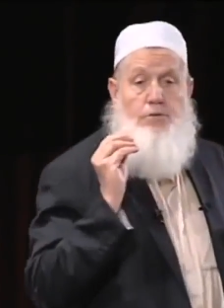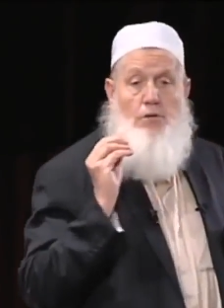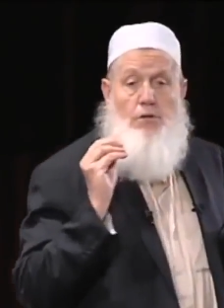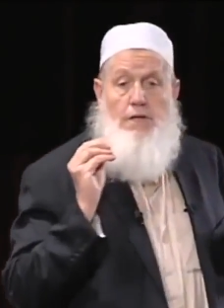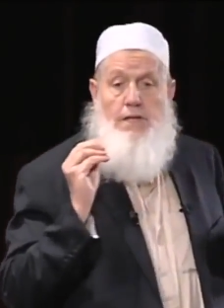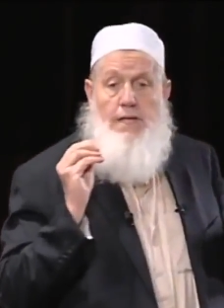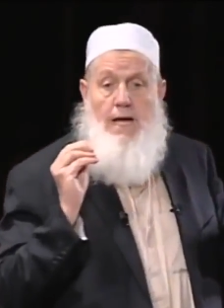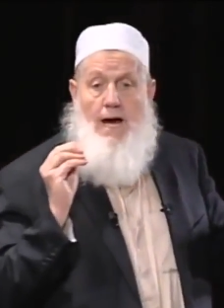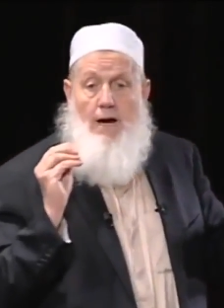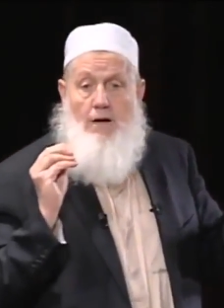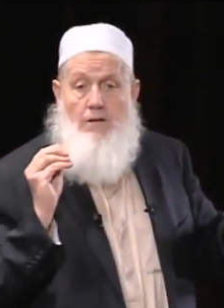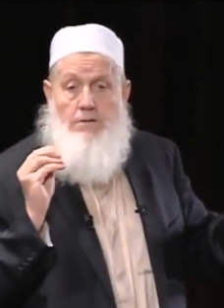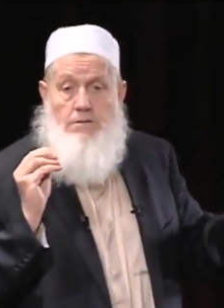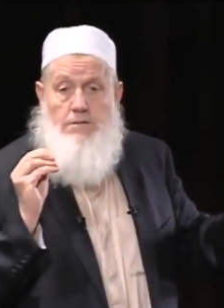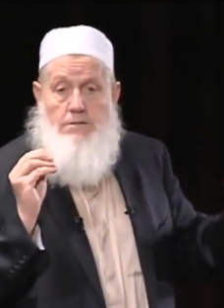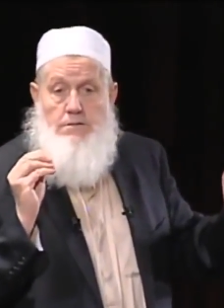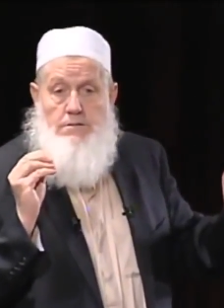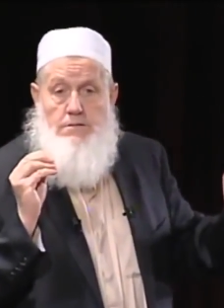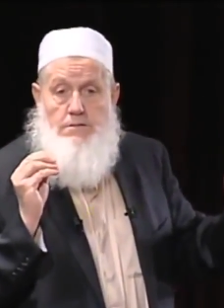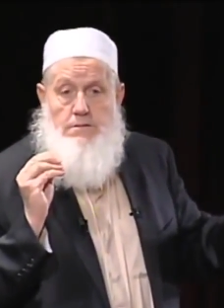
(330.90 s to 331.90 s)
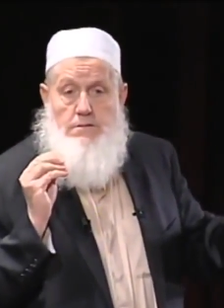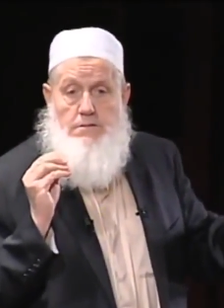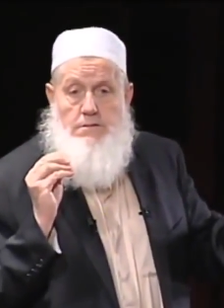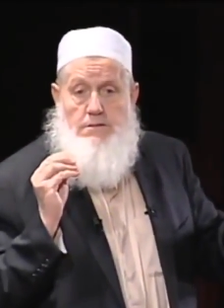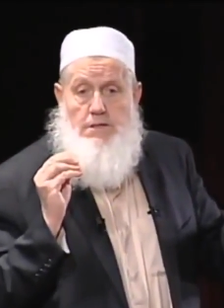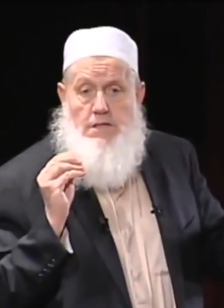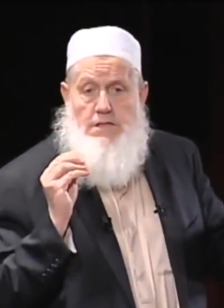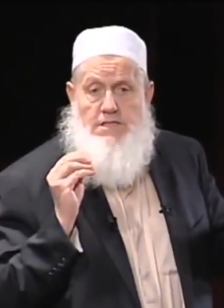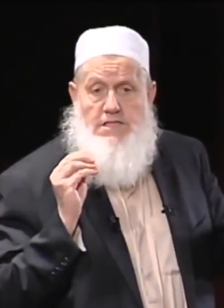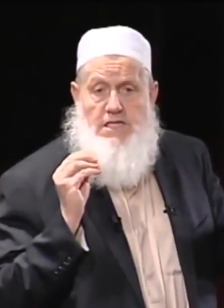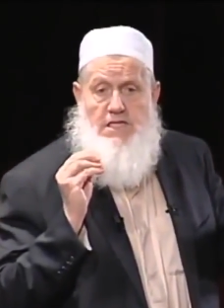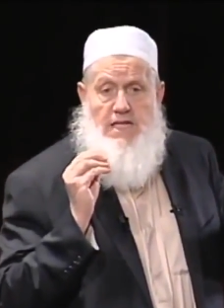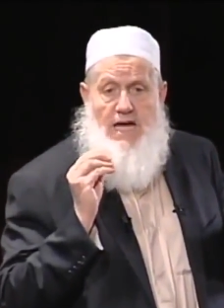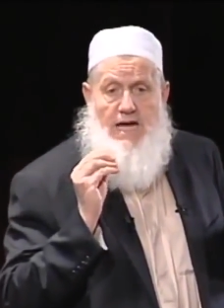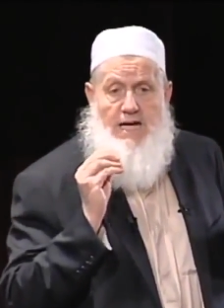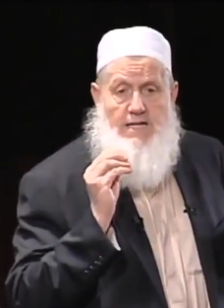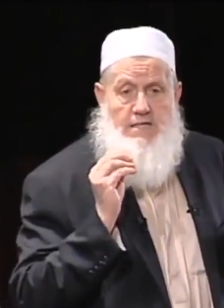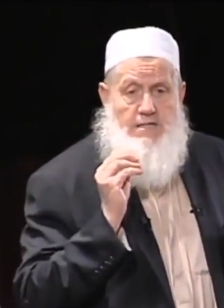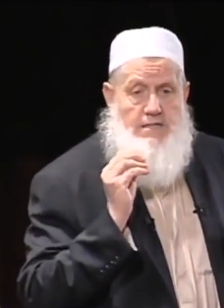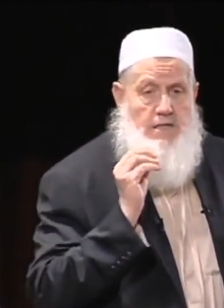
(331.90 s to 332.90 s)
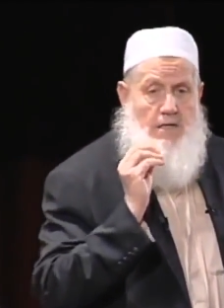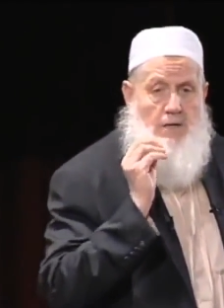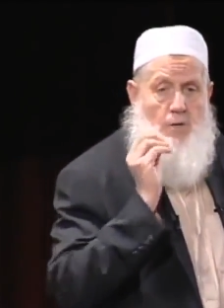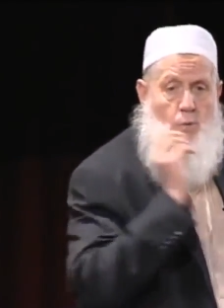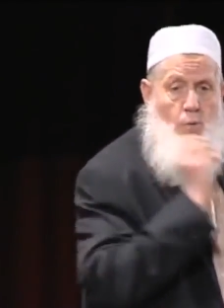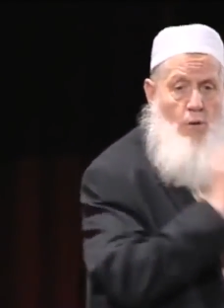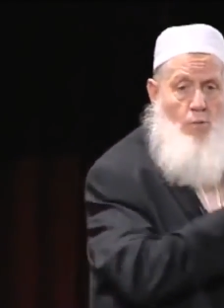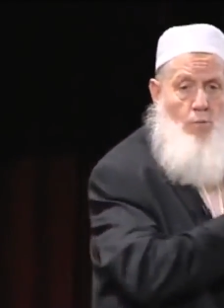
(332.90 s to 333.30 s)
and pull it out. Just in that instant.